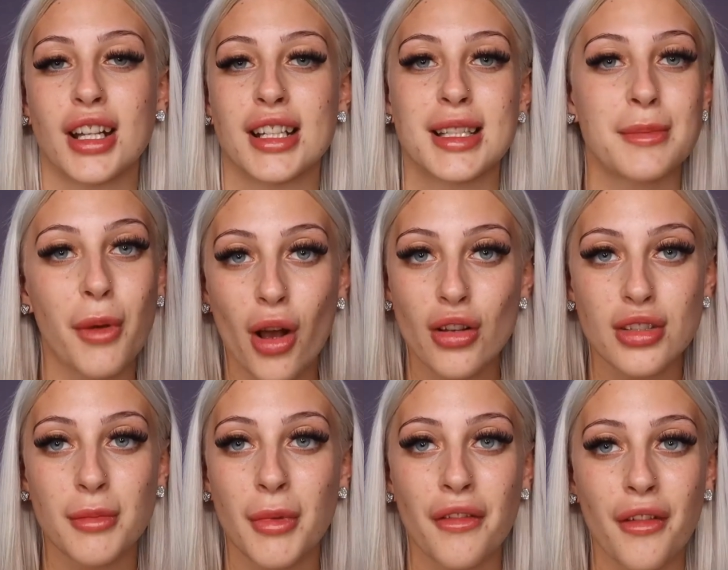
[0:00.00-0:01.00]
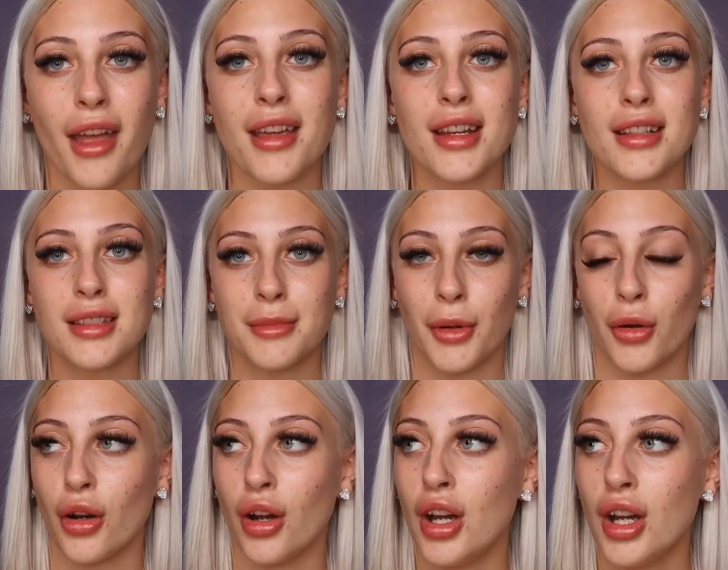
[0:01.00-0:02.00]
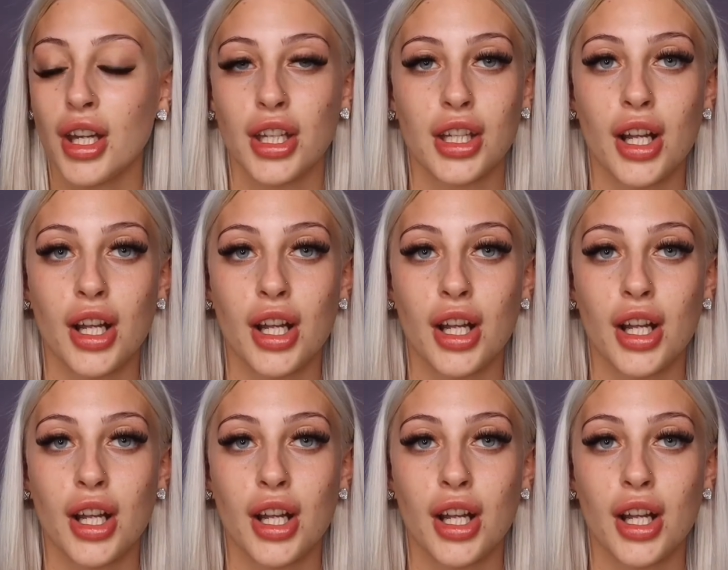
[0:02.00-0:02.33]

spots on my face. But you